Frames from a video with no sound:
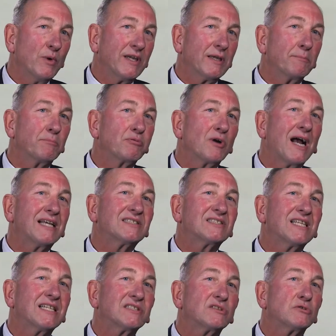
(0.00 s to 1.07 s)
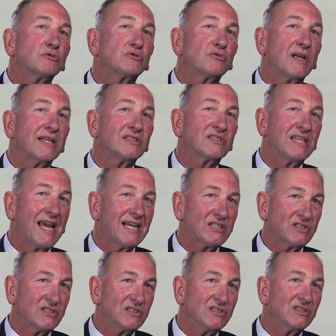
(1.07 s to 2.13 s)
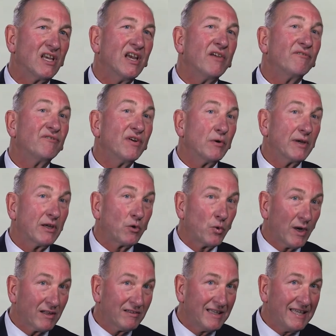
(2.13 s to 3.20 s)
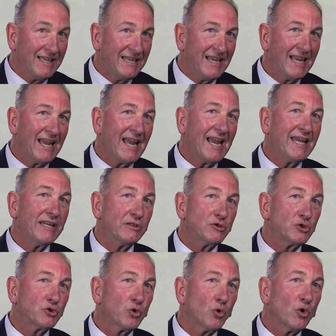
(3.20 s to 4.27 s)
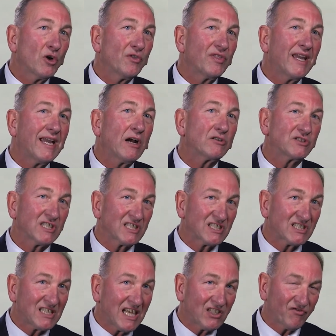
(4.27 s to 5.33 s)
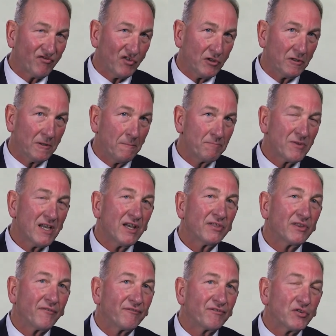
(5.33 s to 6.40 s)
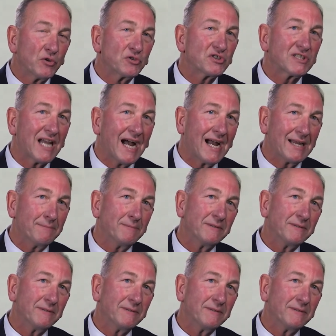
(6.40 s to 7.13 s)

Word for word: we can process their transactions very quickly and ensure they are successful the first time.